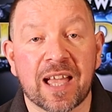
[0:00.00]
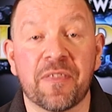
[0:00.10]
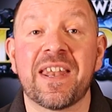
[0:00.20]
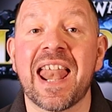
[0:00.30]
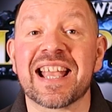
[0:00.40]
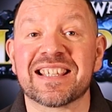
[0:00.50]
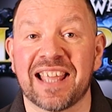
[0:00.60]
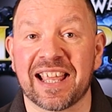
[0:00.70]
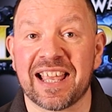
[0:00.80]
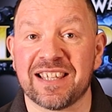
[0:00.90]
And the next
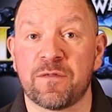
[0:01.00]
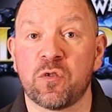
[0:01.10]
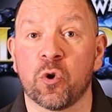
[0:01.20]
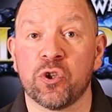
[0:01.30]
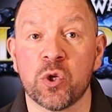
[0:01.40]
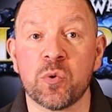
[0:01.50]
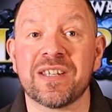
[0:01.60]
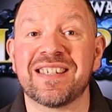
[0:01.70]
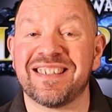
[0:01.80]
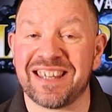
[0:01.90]
thing is if your
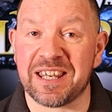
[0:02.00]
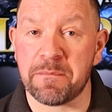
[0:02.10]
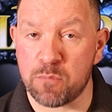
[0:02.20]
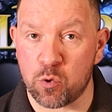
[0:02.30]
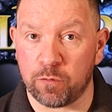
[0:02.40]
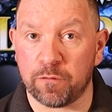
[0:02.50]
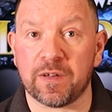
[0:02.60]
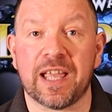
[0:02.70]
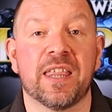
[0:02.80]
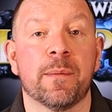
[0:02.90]
unit didn't move
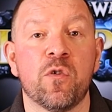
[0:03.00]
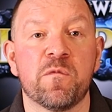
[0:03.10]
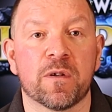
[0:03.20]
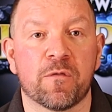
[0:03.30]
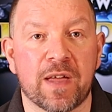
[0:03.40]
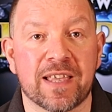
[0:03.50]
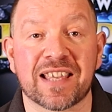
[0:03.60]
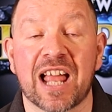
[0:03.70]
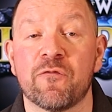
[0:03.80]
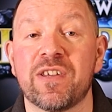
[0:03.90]
in the movement
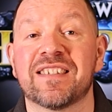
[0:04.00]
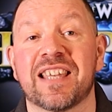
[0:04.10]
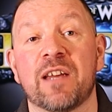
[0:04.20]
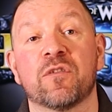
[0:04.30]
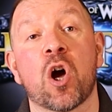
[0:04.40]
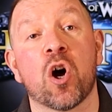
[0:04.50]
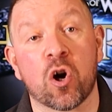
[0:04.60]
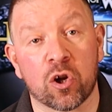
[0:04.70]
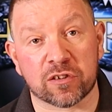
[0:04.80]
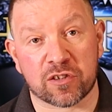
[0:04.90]
phase and received a
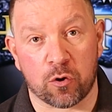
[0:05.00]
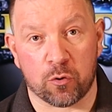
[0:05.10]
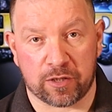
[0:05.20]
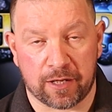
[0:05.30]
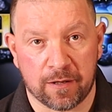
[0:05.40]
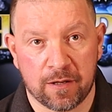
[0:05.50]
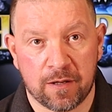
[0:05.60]
halt order.